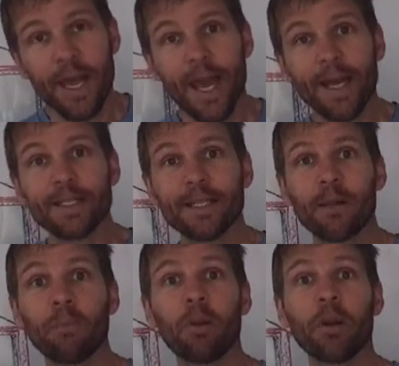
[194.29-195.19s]
and it's a
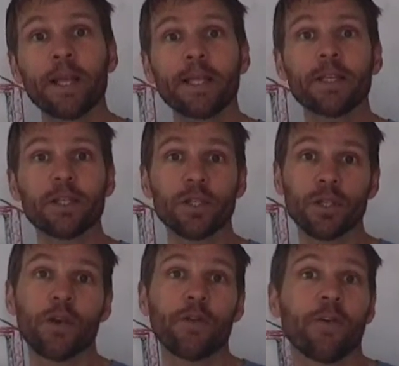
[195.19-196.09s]
complete
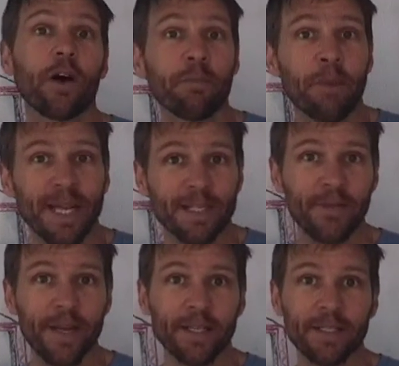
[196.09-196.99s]
certified passive
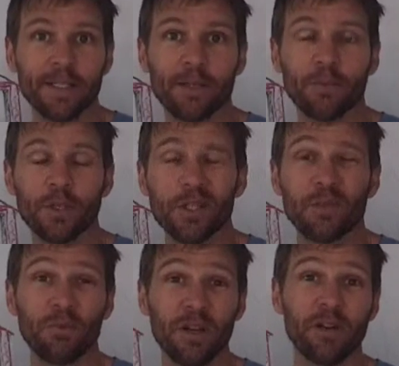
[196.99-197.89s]
house system, which is
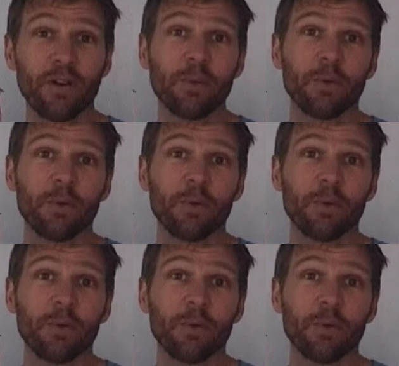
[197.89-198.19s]
pretty incredible.